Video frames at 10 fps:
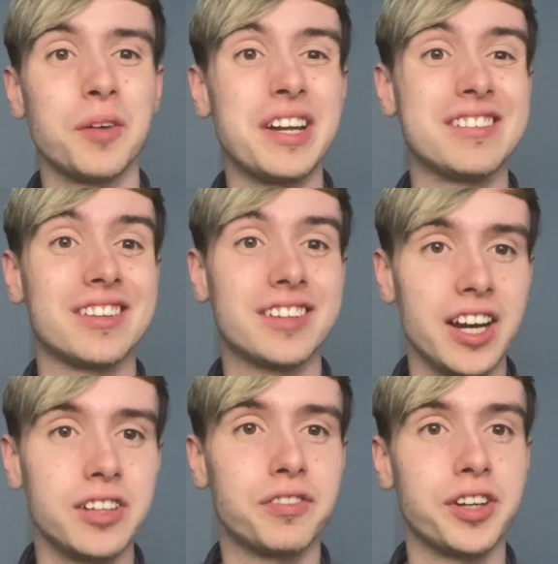In
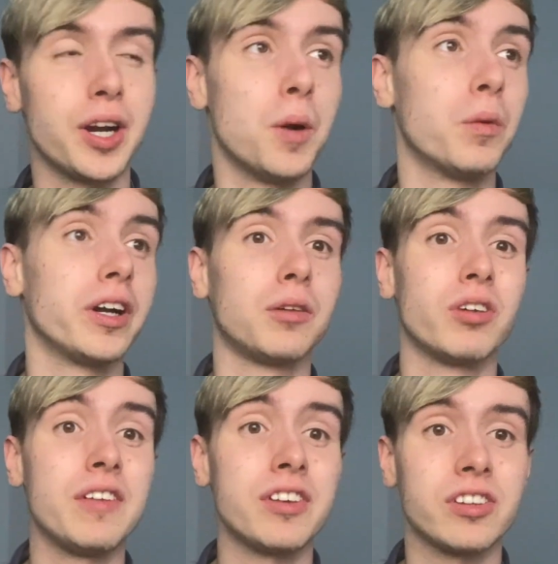today's video, we are
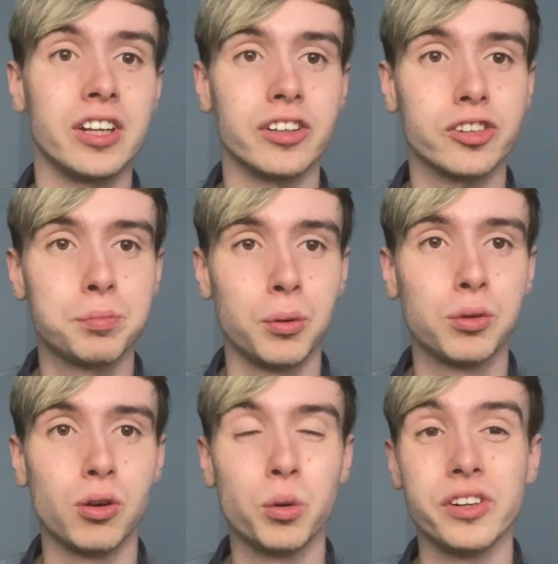revisiting a
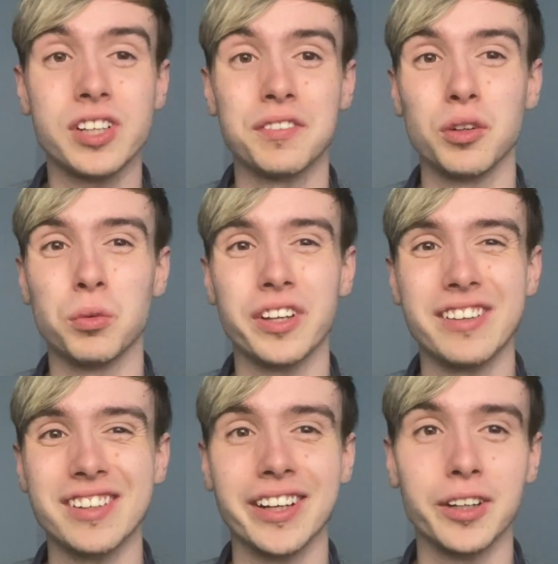Sporcle quiz. Haven't done one of these
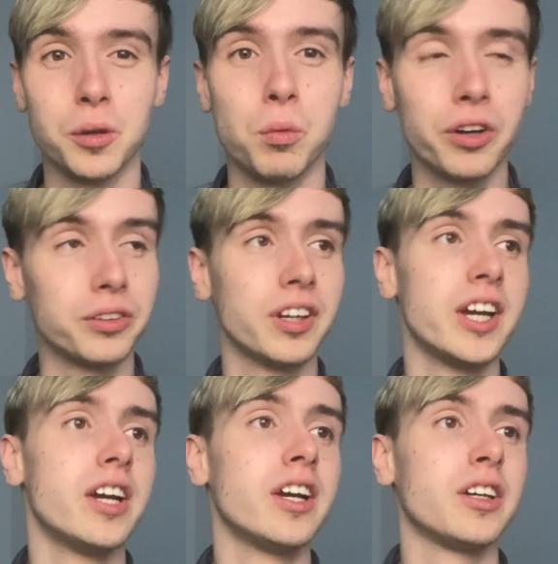in a little while.
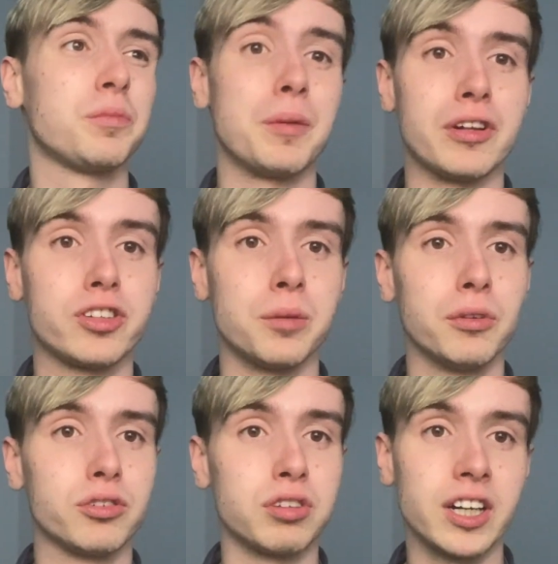Been about two
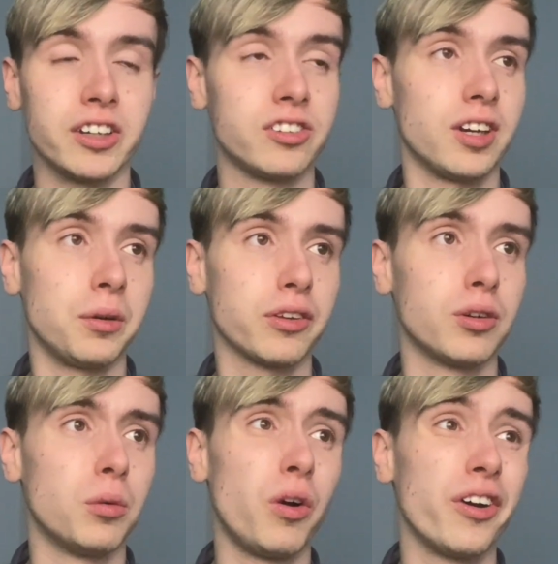months, really, so I
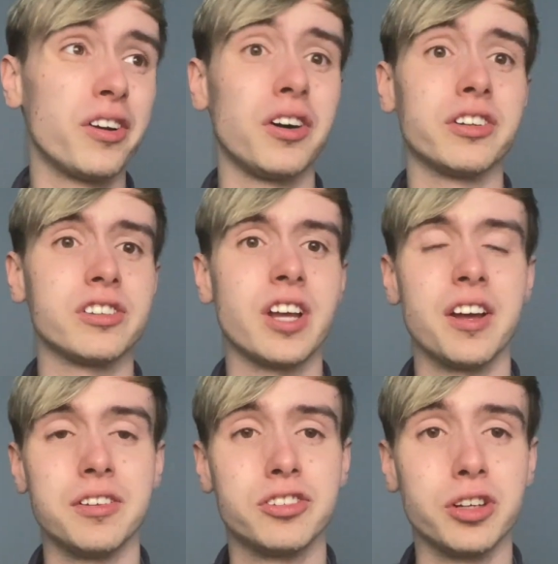thought, why not uh,
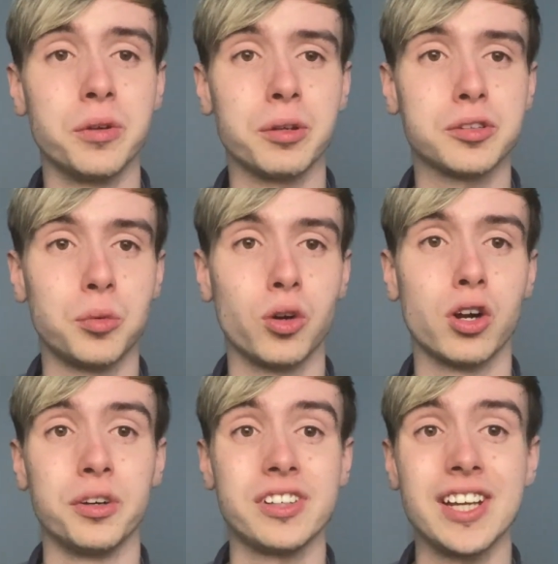do a Sporcle
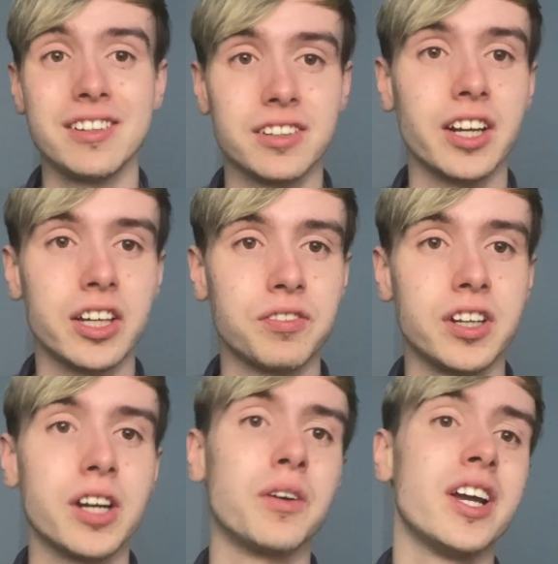quiz in today's
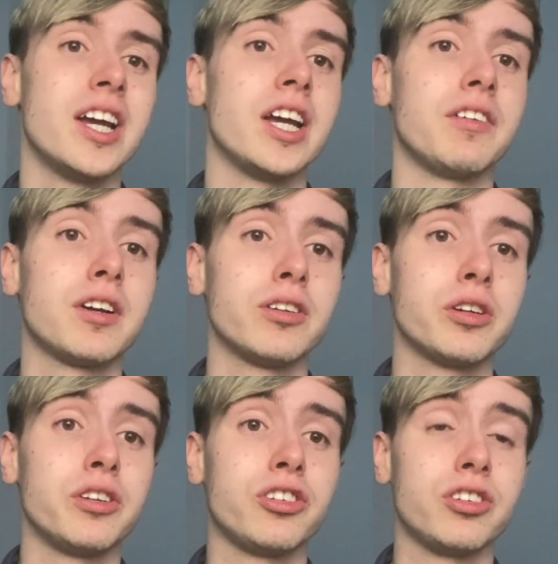video? If you're going
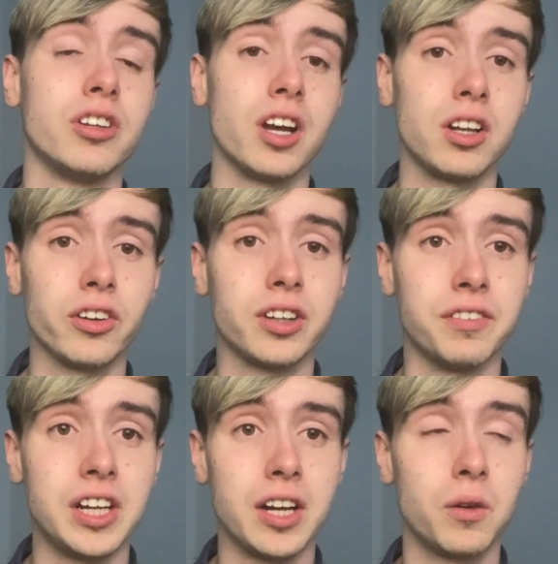to uh, like the
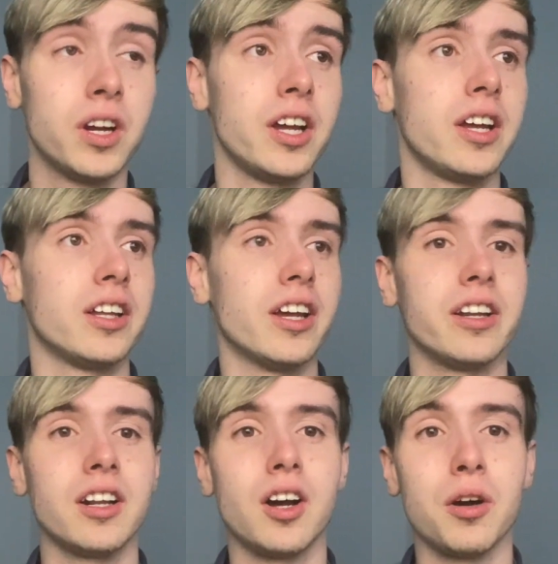video,
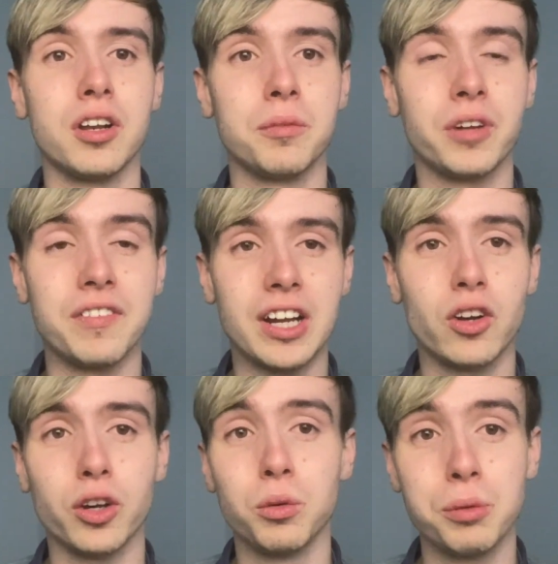then uh, giving it a
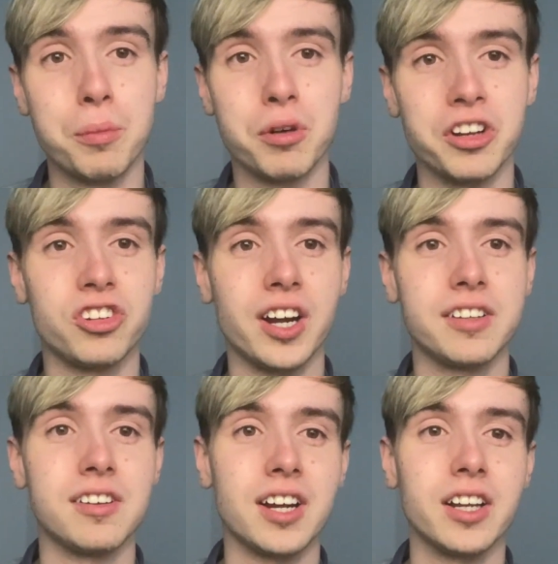like would be
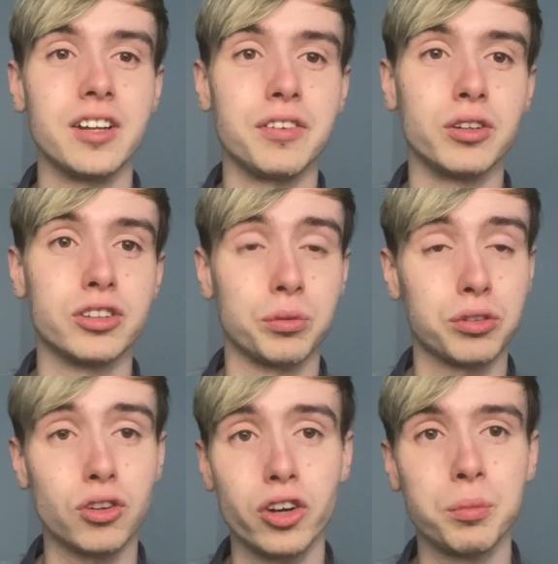appreciated. And if you could
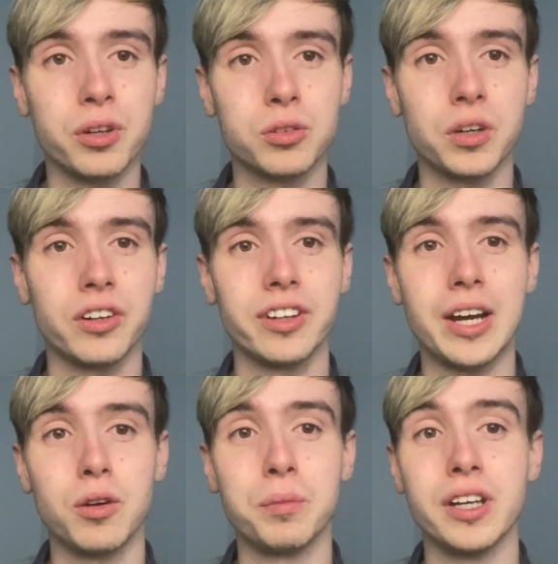subscribe as well, that
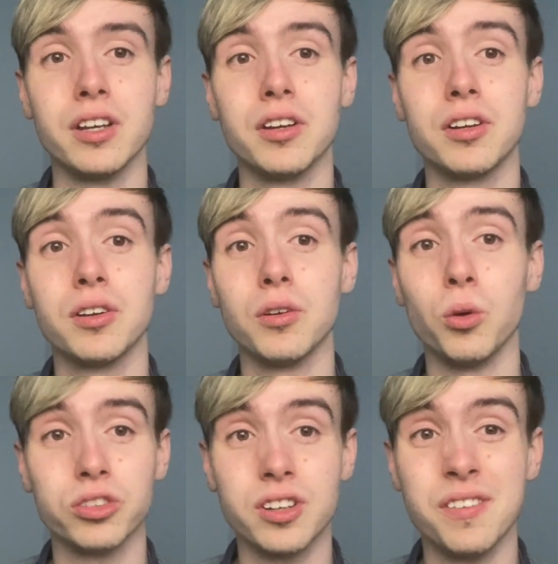would be
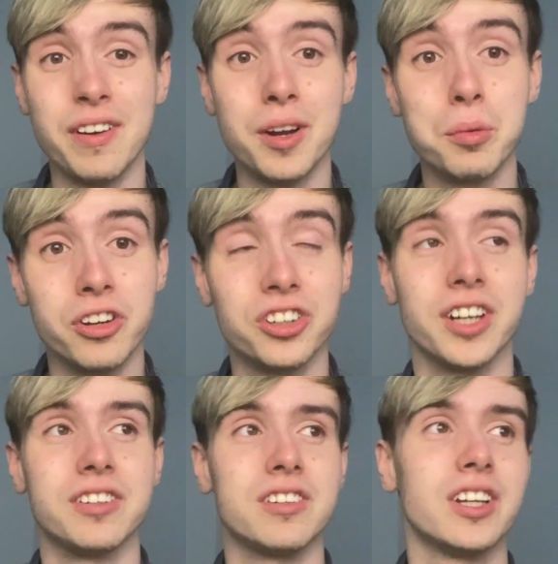also very
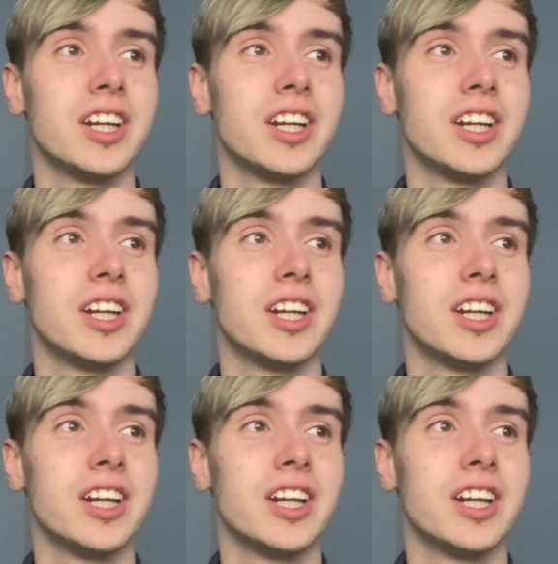appreciated.